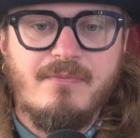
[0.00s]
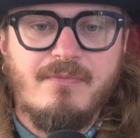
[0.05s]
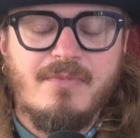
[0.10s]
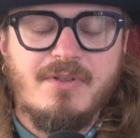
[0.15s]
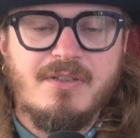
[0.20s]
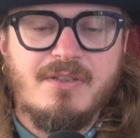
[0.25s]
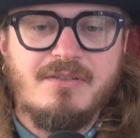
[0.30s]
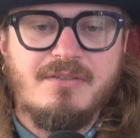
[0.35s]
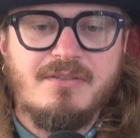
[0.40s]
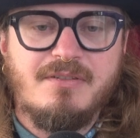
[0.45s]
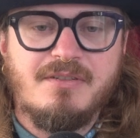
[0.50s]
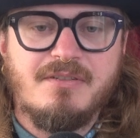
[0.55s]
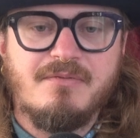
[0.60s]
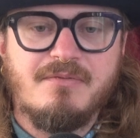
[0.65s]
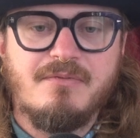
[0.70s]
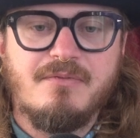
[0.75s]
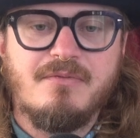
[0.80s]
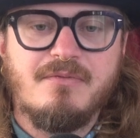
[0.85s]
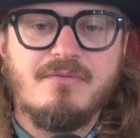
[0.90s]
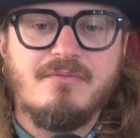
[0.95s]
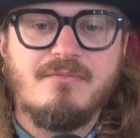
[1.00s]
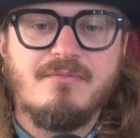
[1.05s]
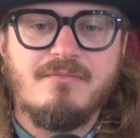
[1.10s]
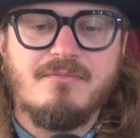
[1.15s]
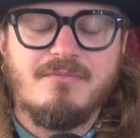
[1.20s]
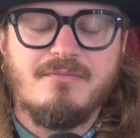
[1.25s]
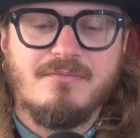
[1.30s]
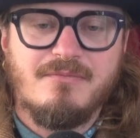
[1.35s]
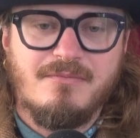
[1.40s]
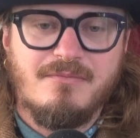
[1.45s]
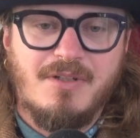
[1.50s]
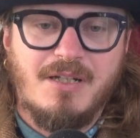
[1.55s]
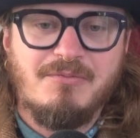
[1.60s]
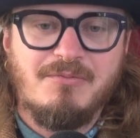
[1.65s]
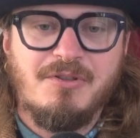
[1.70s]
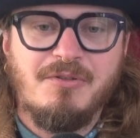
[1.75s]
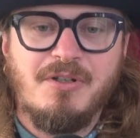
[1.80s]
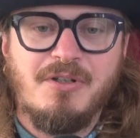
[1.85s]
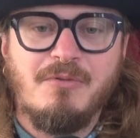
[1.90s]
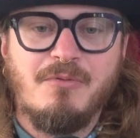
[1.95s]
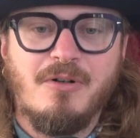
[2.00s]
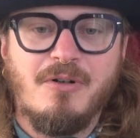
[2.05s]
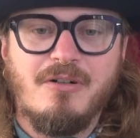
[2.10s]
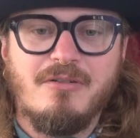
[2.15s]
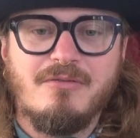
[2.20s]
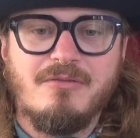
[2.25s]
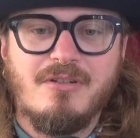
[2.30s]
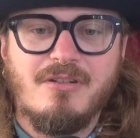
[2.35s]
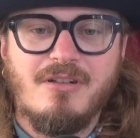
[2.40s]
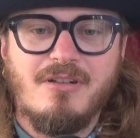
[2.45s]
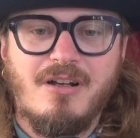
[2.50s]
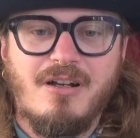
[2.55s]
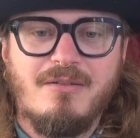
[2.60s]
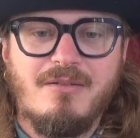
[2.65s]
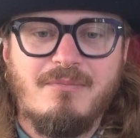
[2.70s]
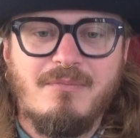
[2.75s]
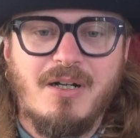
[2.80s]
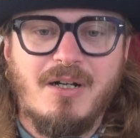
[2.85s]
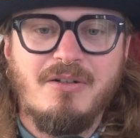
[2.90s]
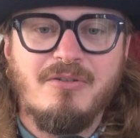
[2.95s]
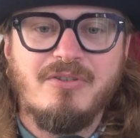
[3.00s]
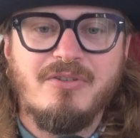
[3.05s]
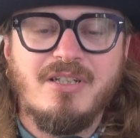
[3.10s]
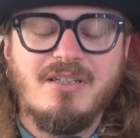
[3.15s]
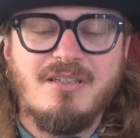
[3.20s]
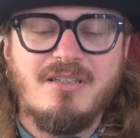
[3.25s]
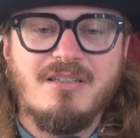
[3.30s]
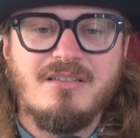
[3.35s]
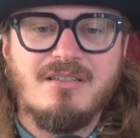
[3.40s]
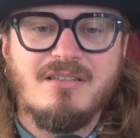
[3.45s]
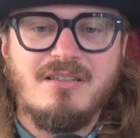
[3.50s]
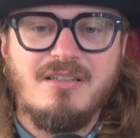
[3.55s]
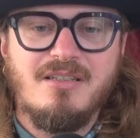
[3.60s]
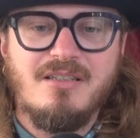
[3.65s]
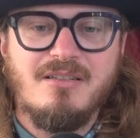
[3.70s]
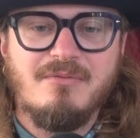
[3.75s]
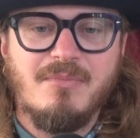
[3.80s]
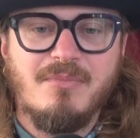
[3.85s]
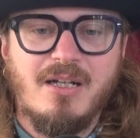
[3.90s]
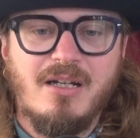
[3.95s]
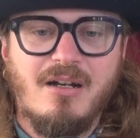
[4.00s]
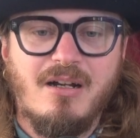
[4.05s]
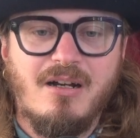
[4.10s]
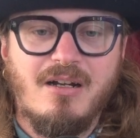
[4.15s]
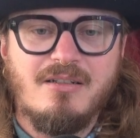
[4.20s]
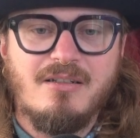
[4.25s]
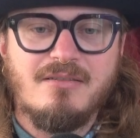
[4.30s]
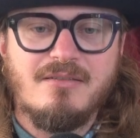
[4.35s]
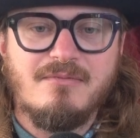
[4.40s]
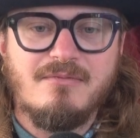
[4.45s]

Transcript: and I'm doing what my authenticity in my heart